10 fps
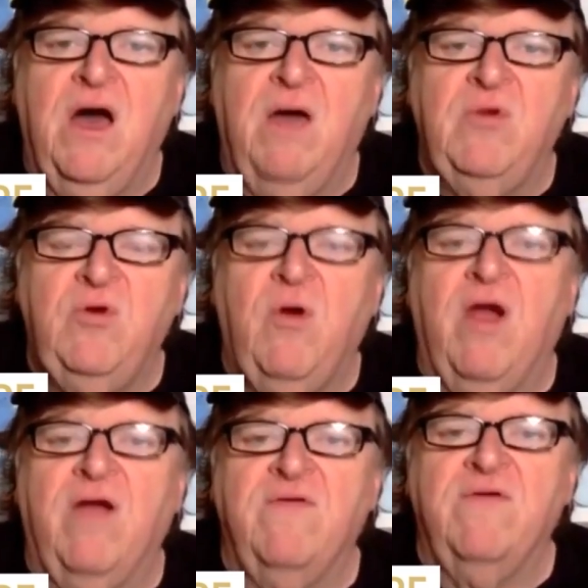
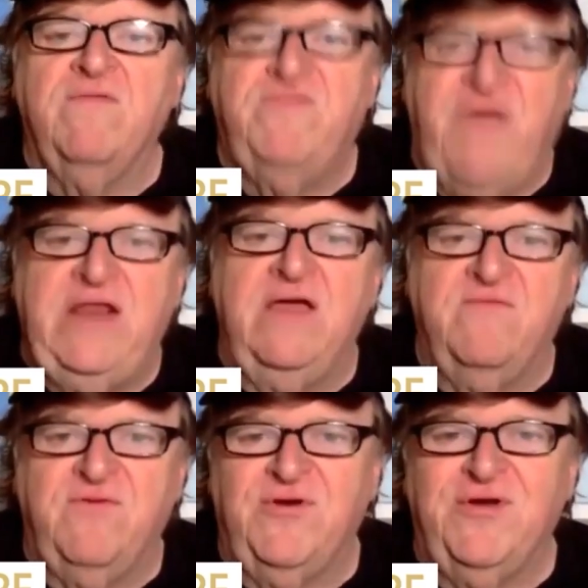who are
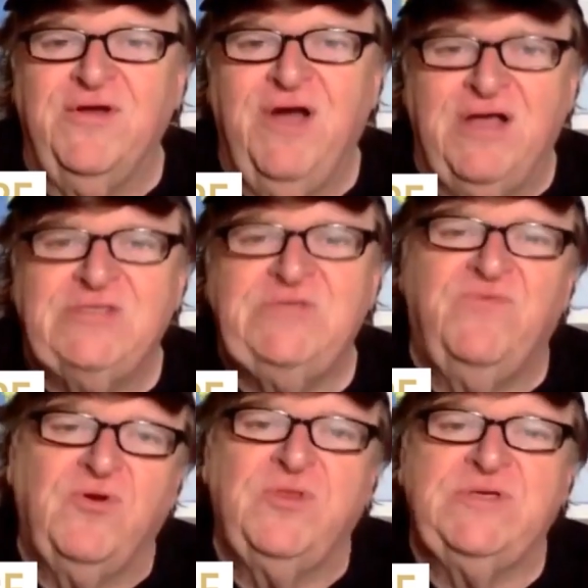fighting for
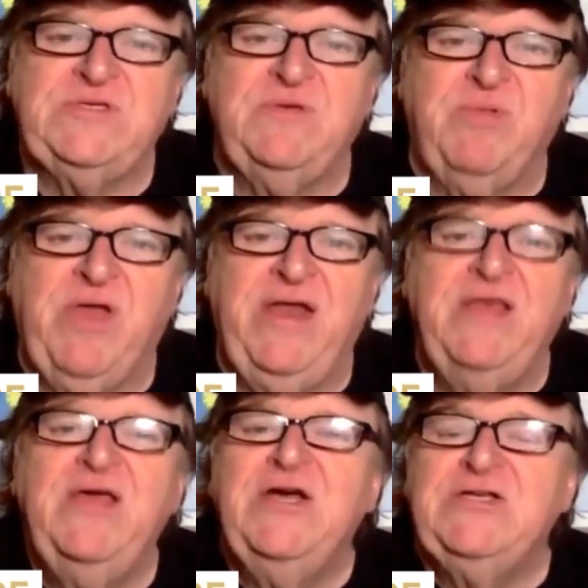us and for this
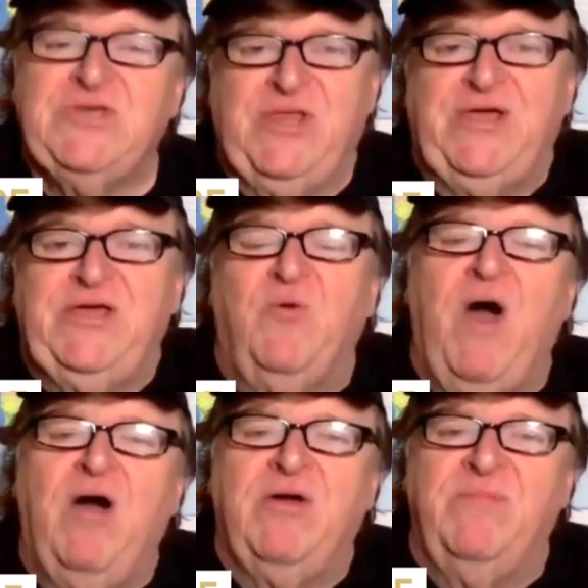planet. So I'd like you
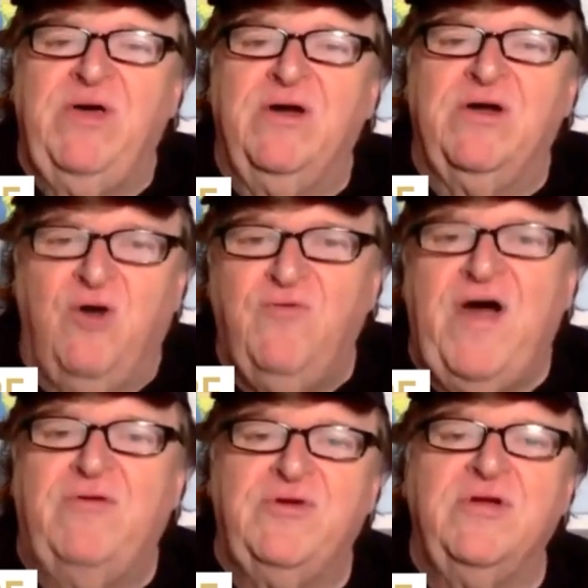to welcome the
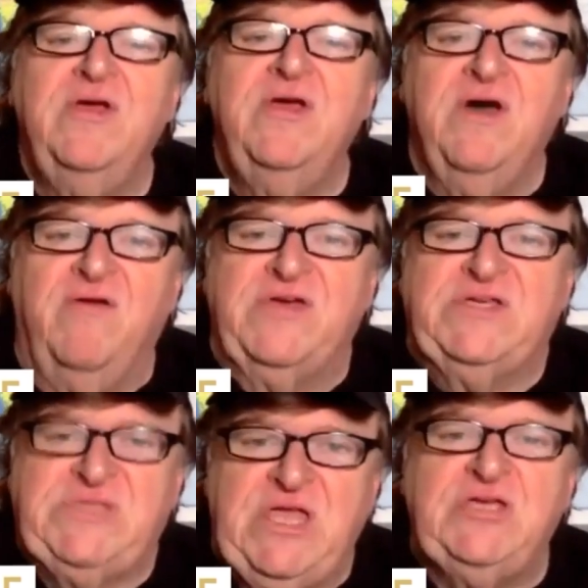co-founder of
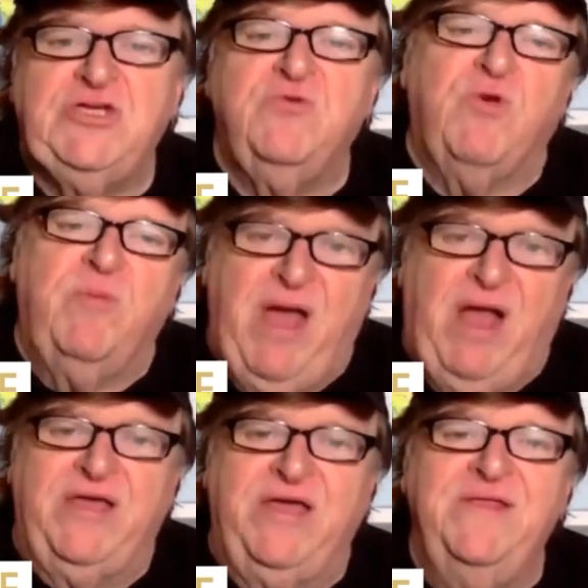Extinction
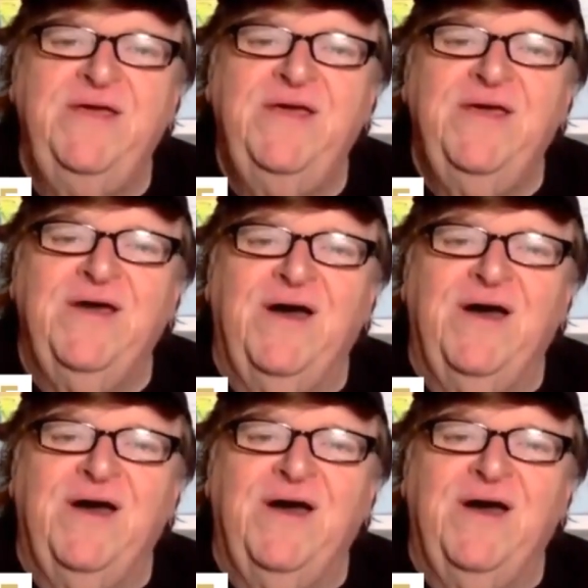Rebellion,